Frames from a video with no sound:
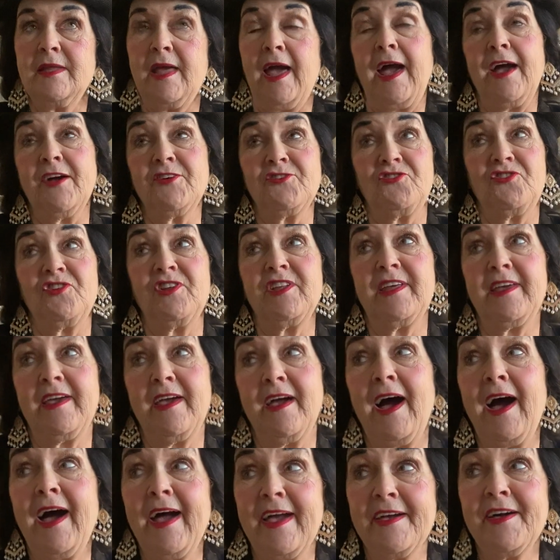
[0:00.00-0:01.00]

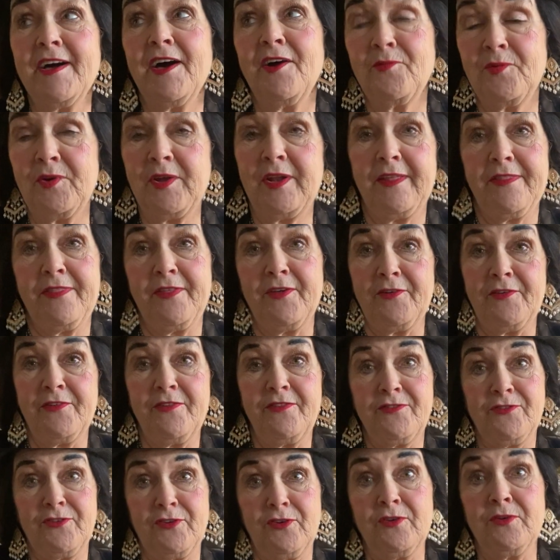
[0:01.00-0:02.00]
actually I got one of
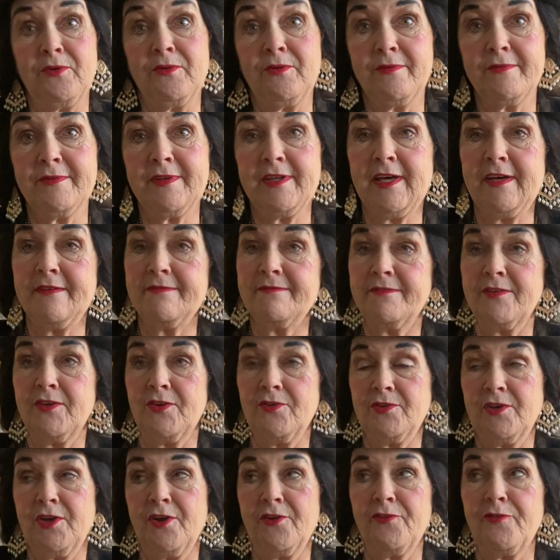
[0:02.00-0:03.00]
those too a
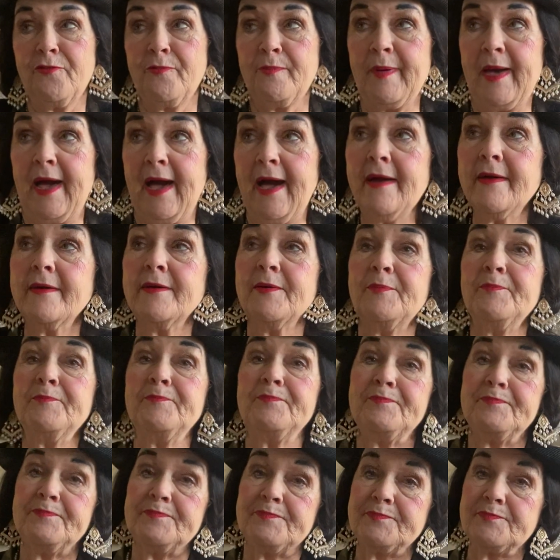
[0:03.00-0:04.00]
few years back
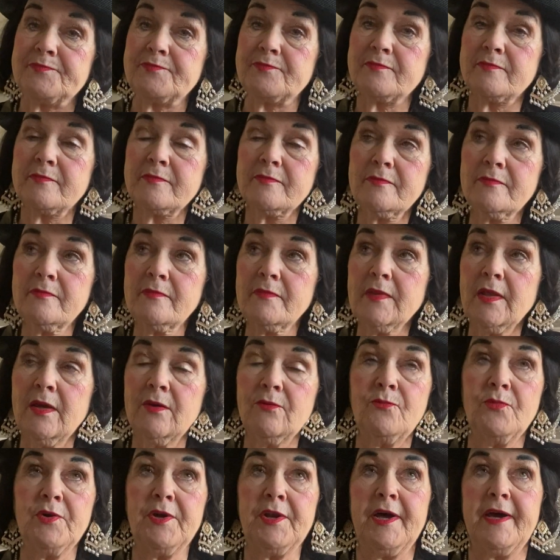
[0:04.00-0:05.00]

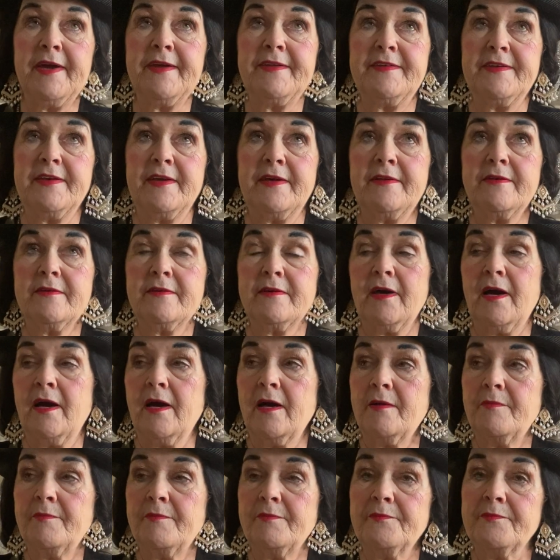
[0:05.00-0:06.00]
when I did
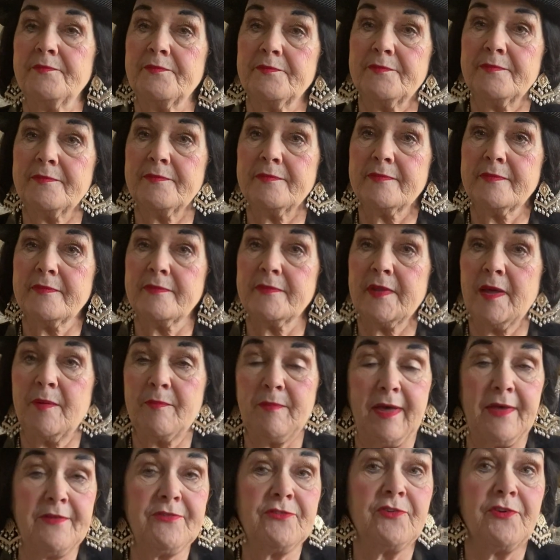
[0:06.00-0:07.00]
a
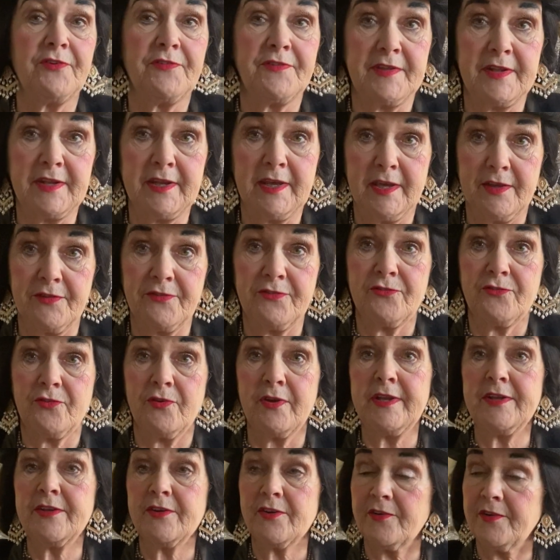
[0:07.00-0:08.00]
master's in
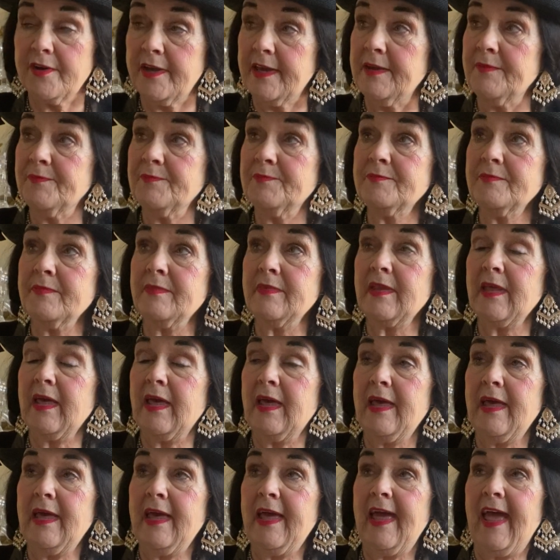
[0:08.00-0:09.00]
history degree.
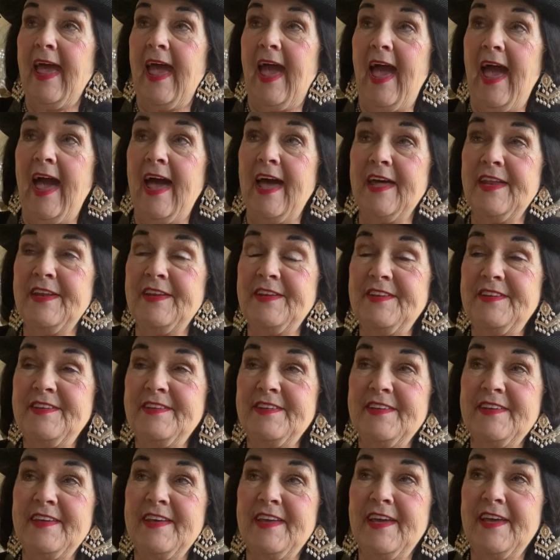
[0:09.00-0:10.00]
And
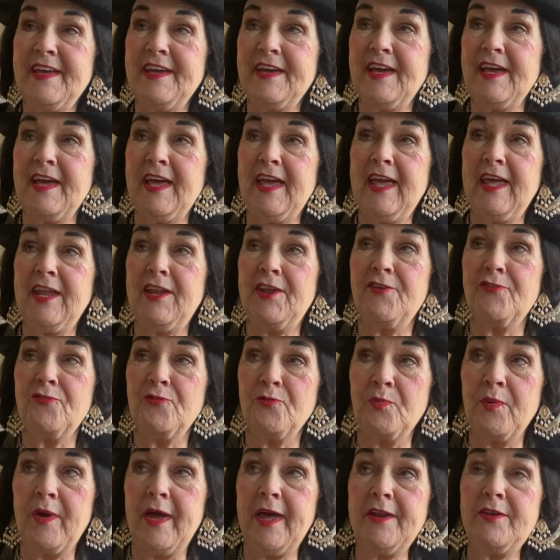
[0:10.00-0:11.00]
it
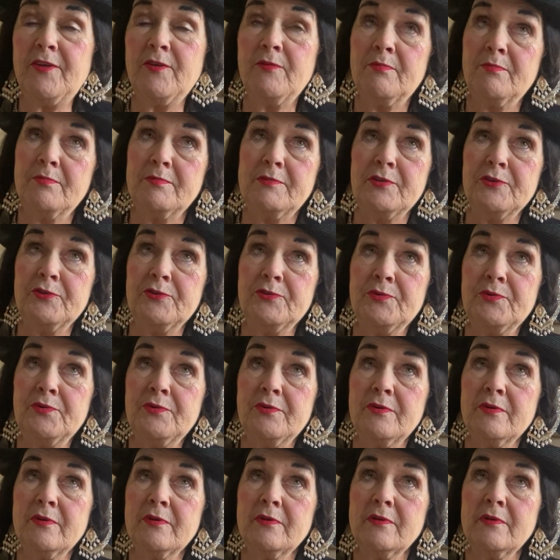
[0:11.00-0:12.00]
is red, blue,
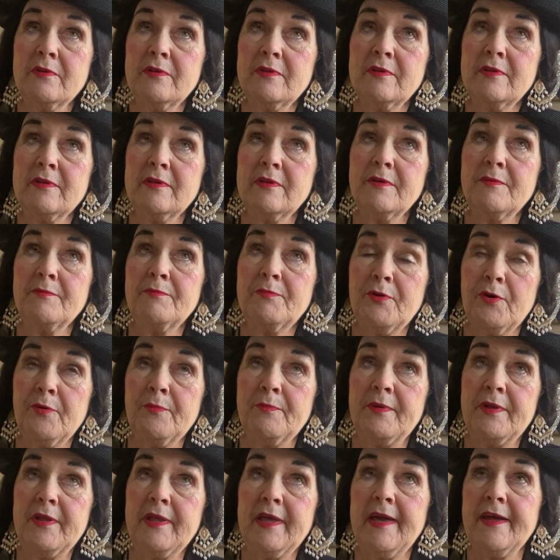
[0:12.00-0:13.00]

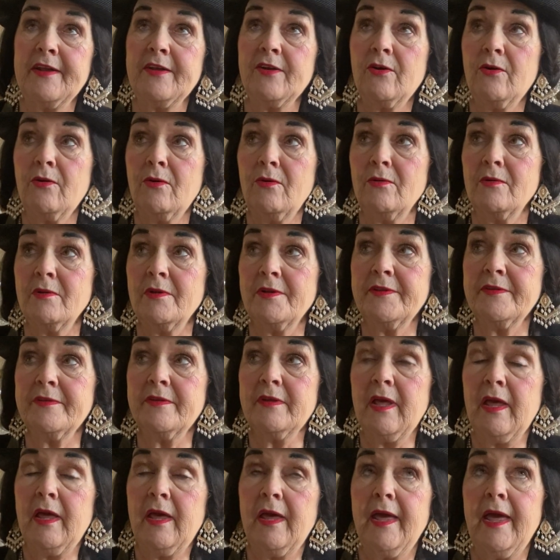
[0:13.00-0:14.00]
purple, and gold.
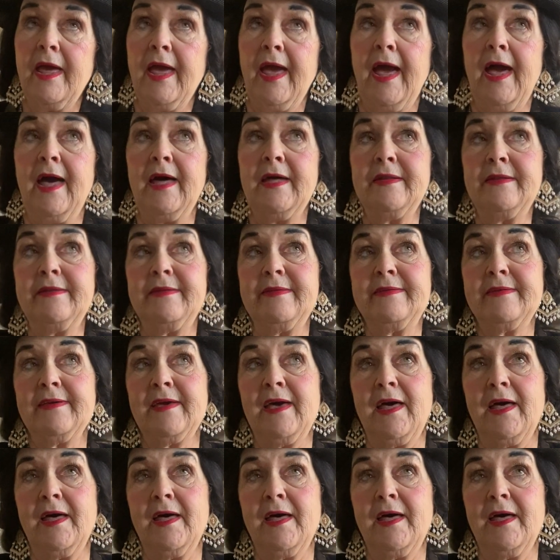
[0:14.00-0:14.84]
And